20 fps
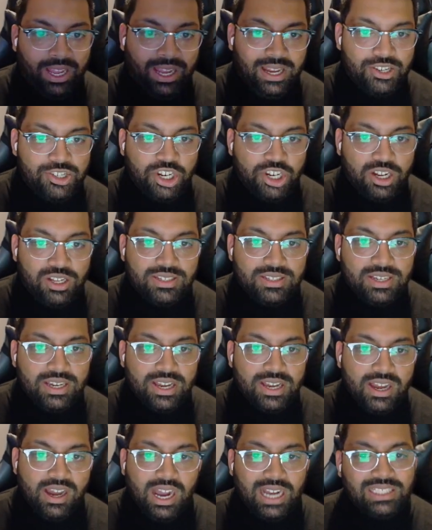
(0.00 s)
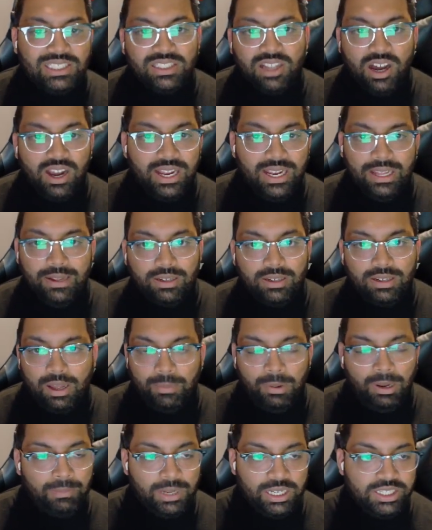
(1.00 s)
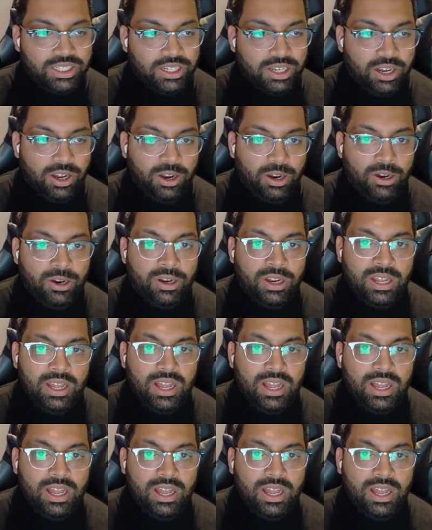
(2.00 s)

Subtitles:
I get a chance. I started it a couple of months ago,